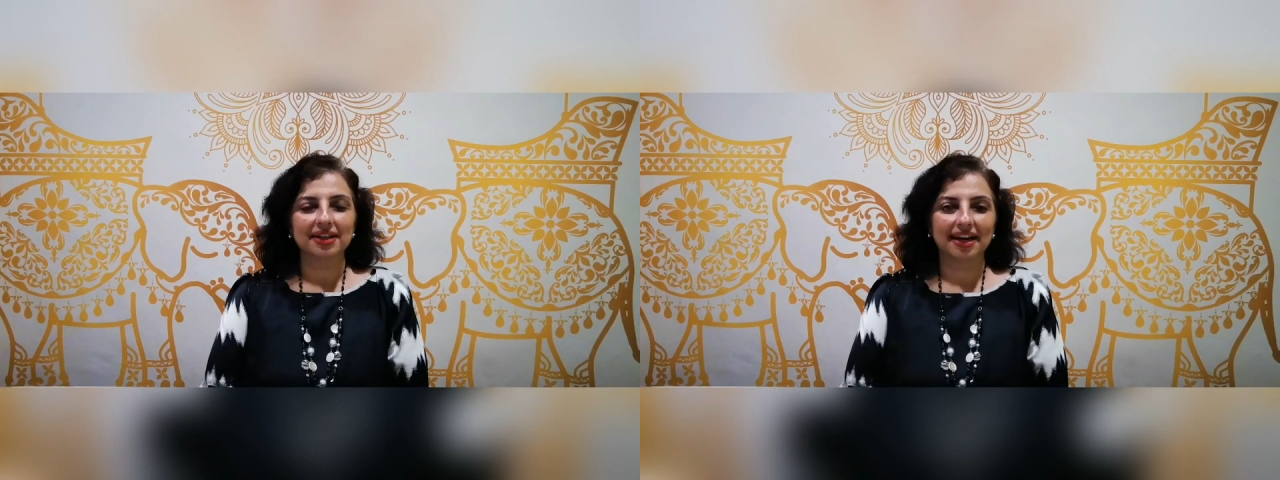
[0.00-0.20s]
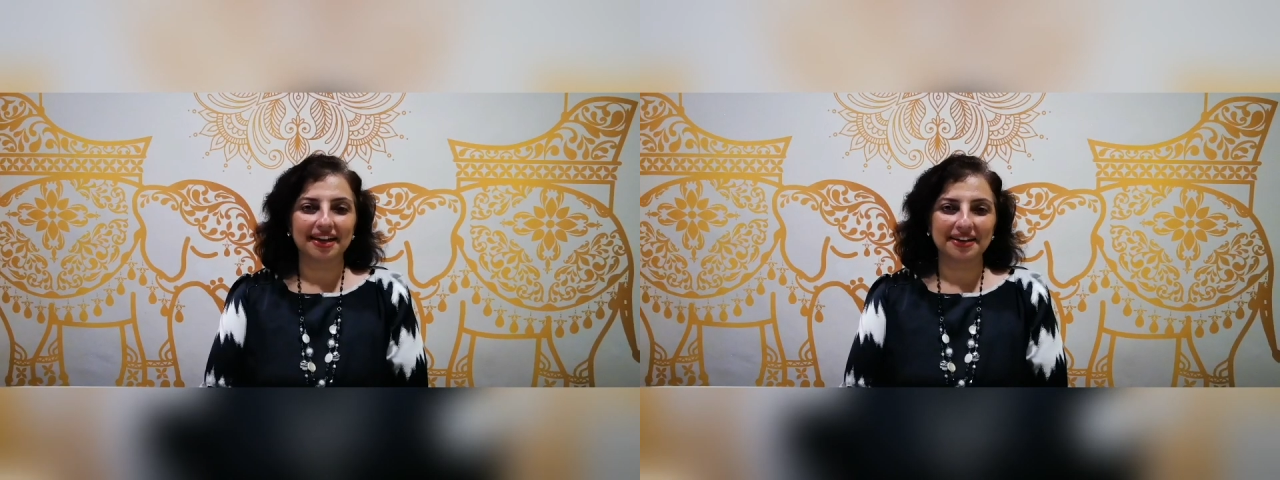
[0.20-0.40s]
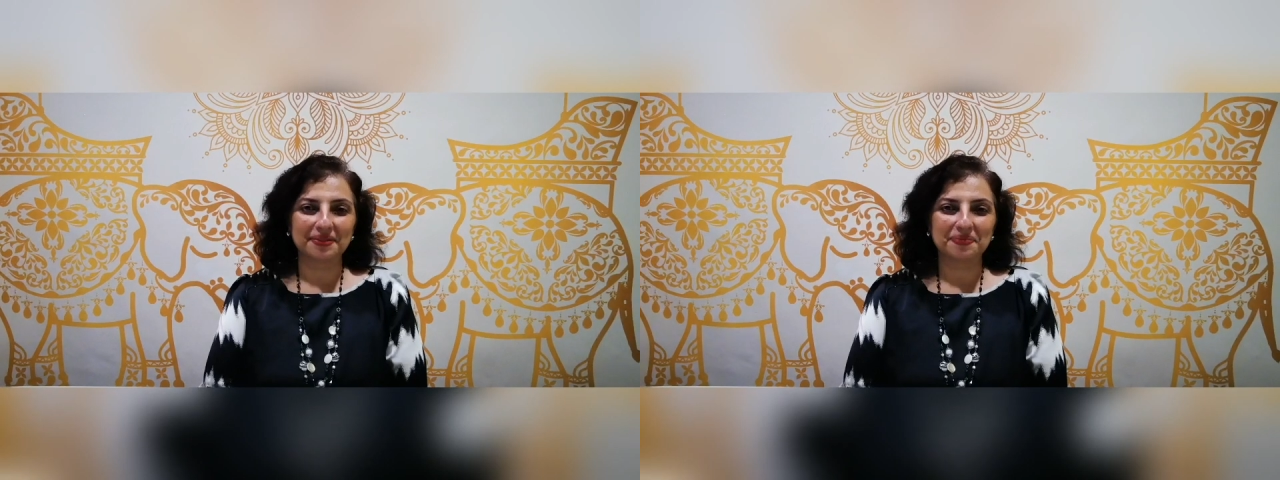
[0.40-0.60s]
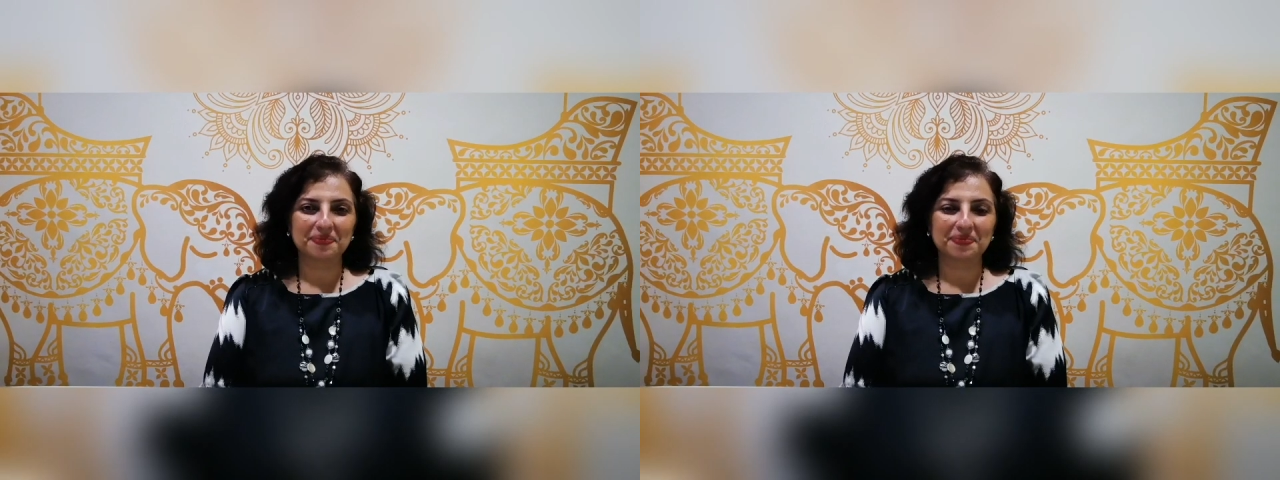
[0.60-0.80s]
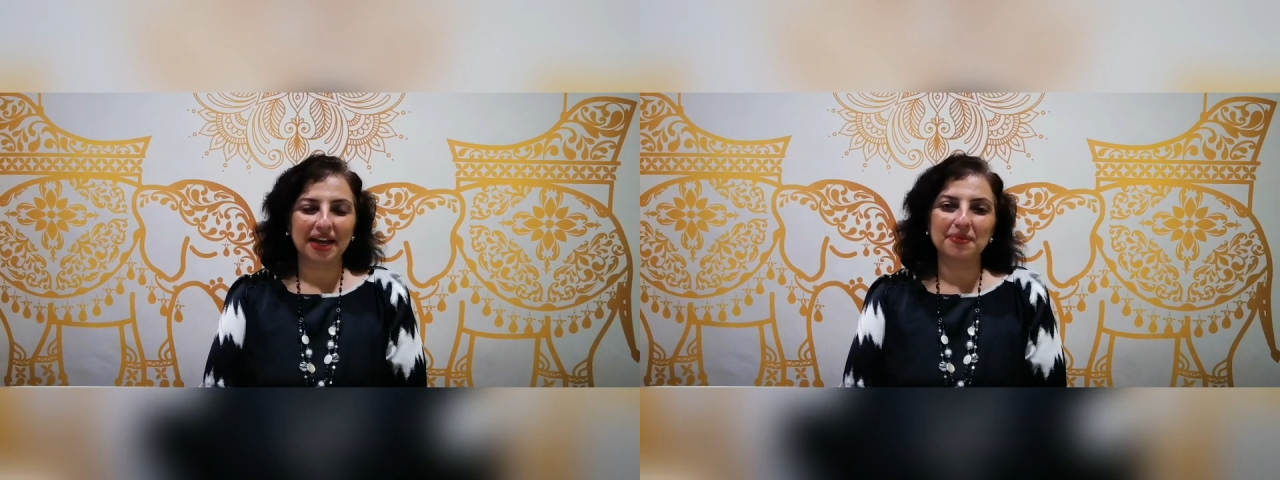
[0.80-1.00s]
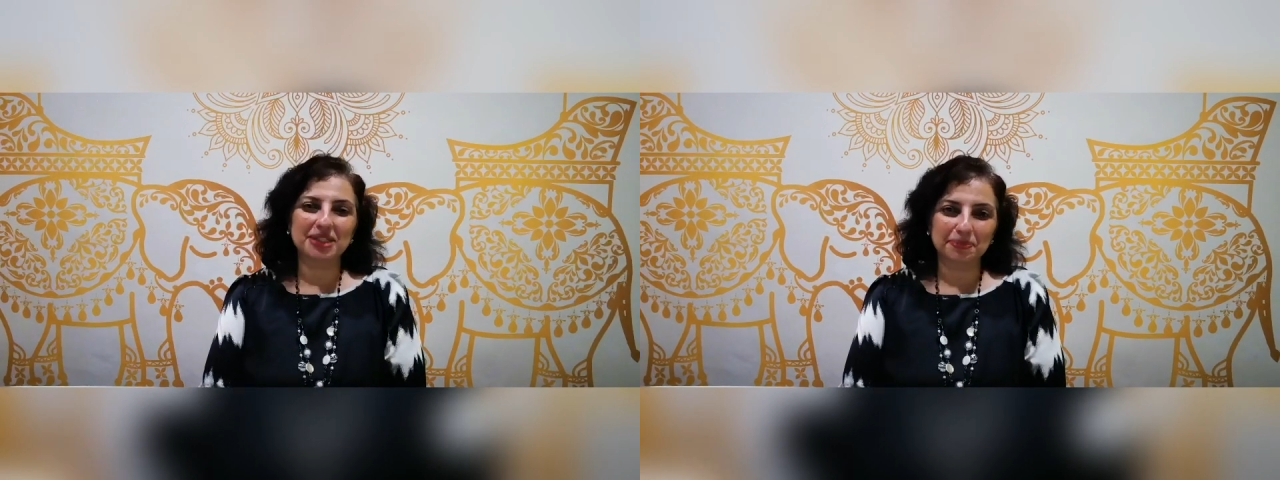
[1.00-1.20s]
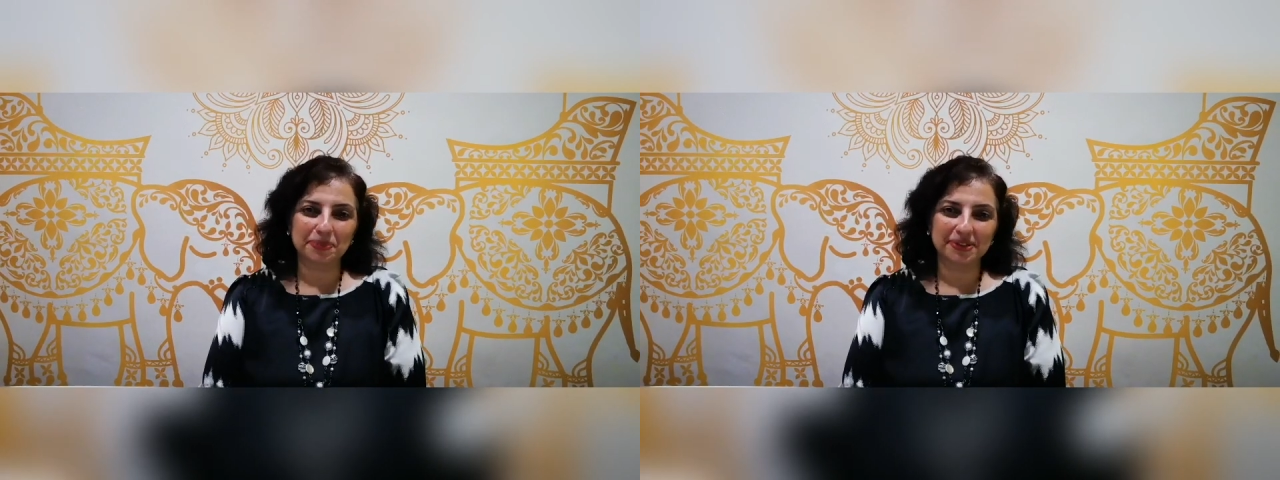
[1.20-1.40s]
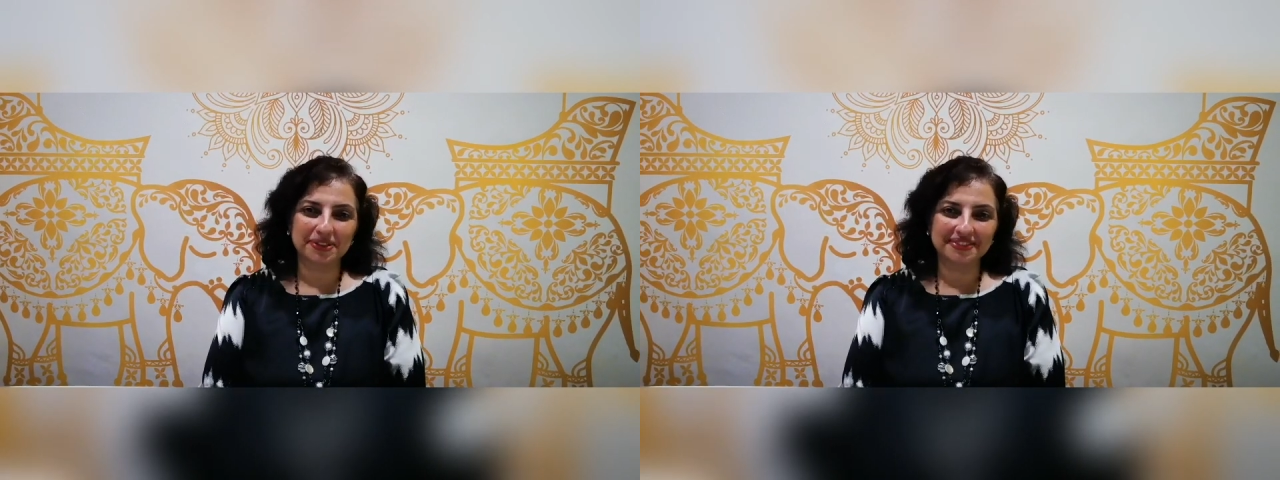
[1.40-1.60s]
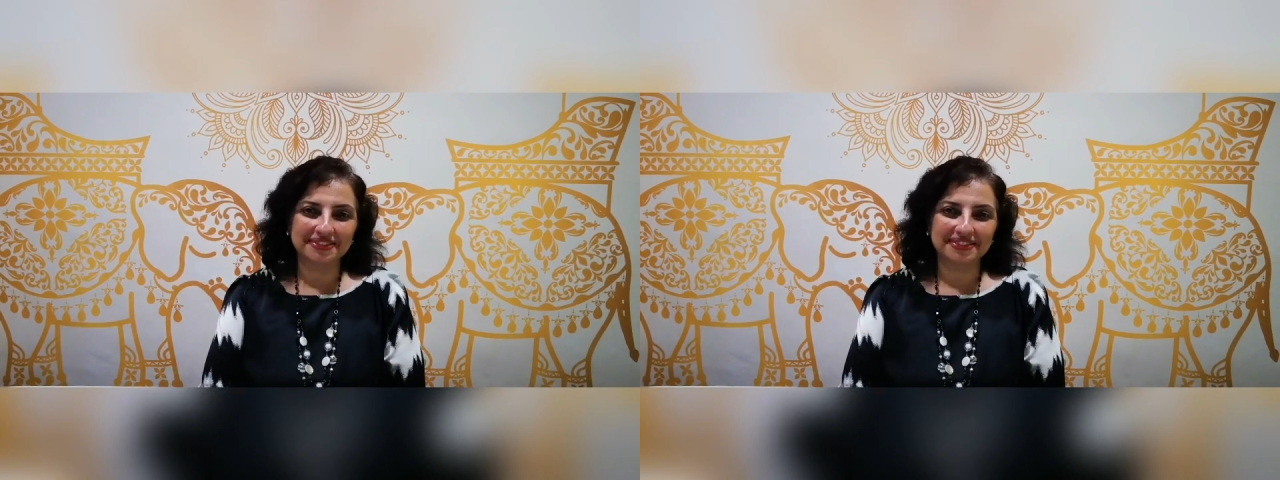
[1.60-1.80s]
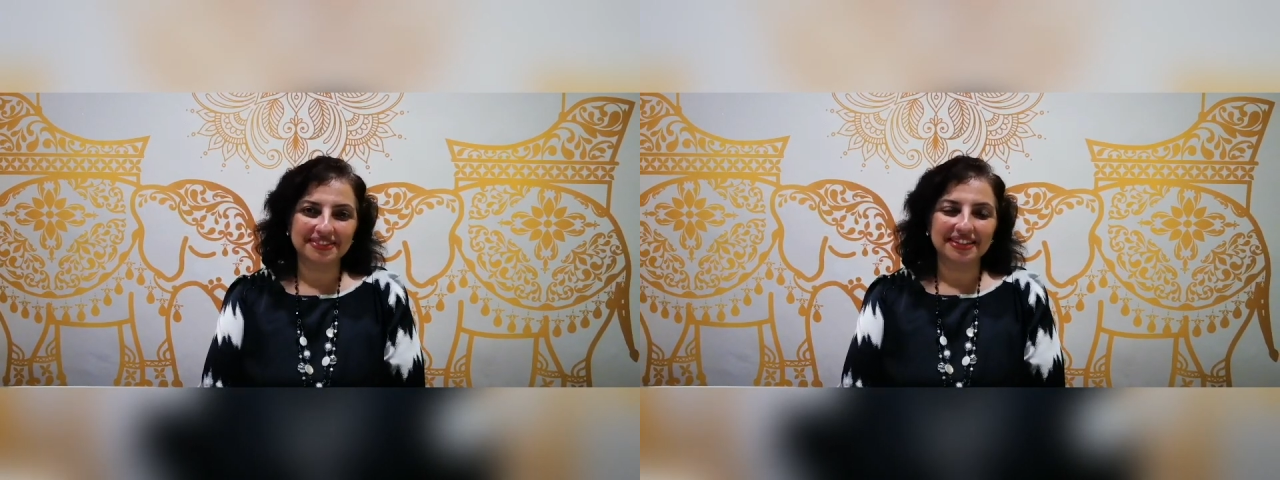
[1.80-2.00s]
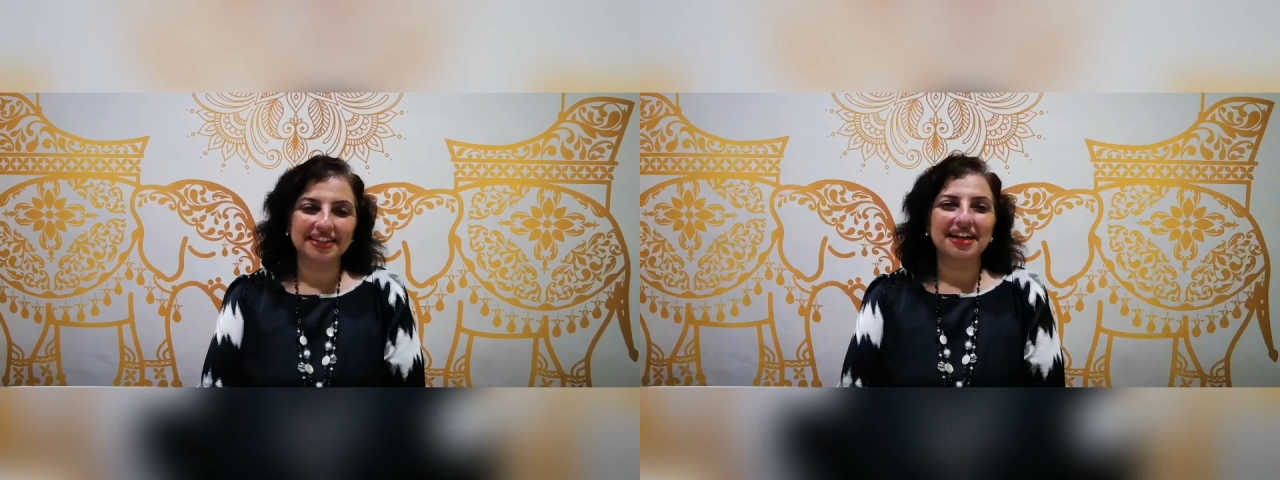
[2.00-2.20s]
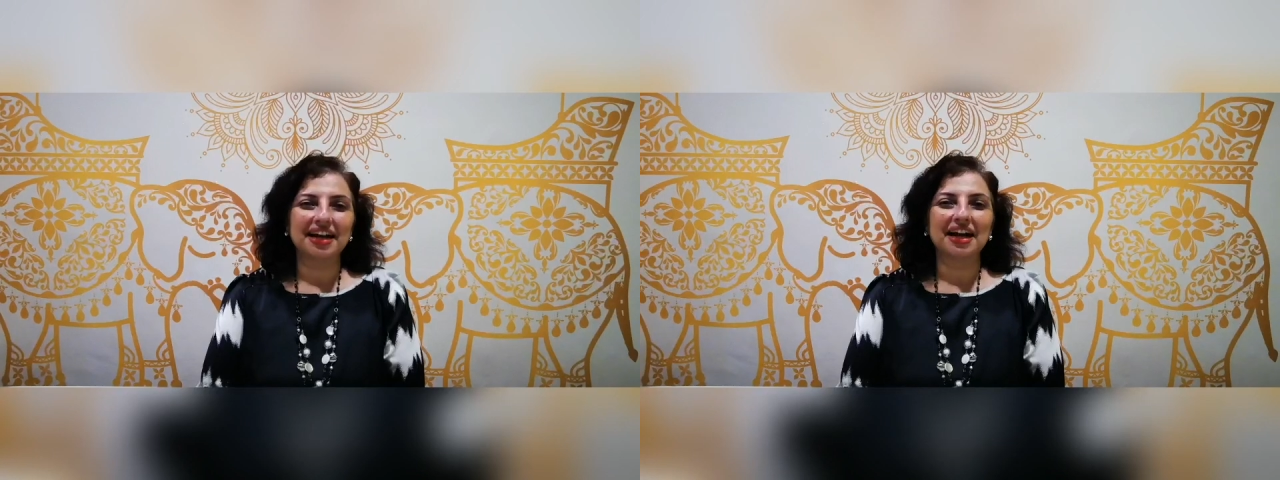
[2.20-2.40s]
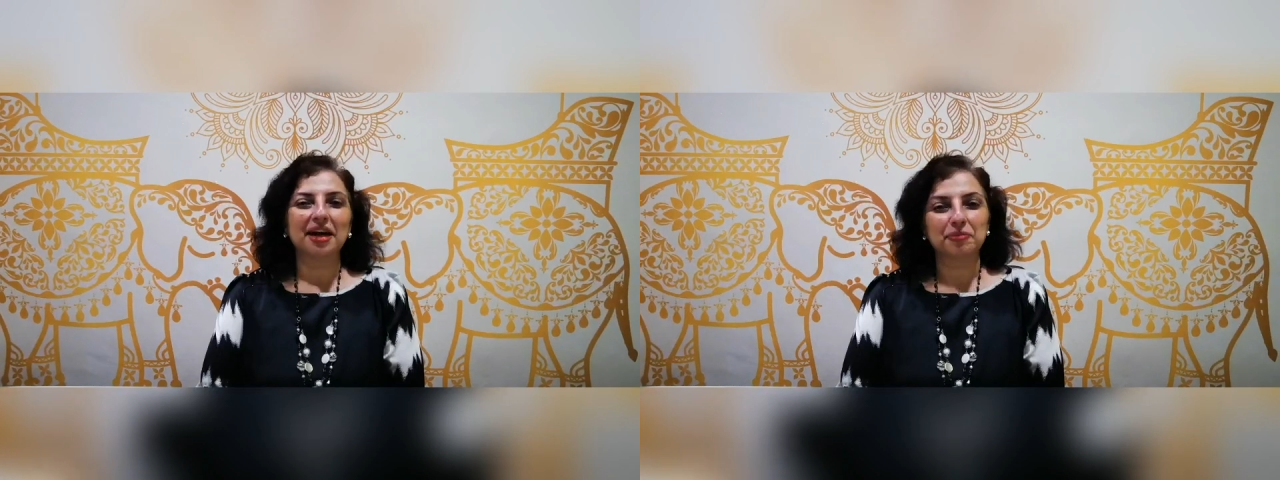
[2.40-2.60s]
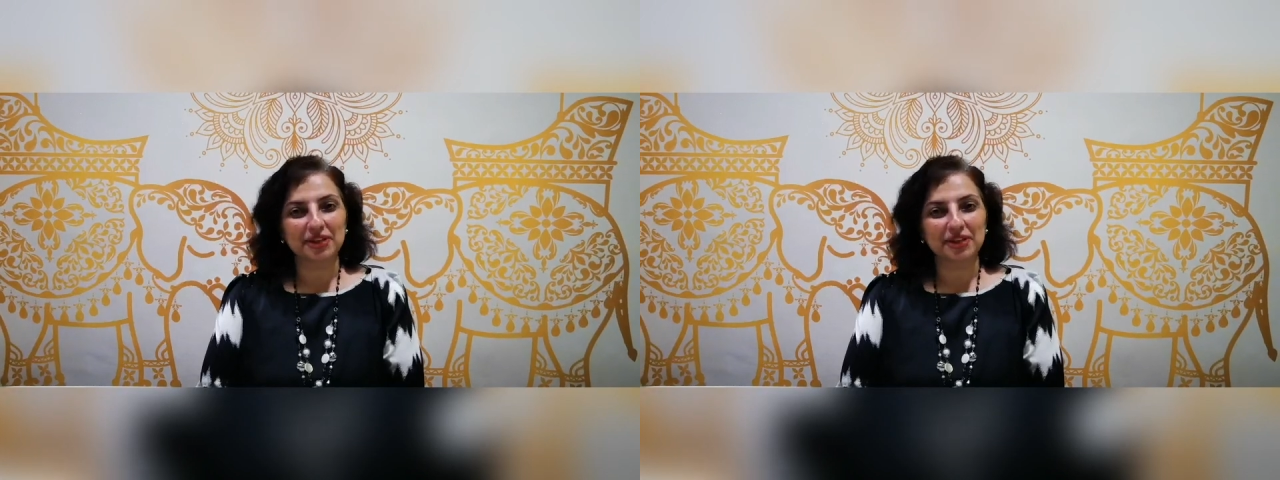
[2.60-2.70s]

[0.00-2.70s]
Hi, I'm Dimple. I've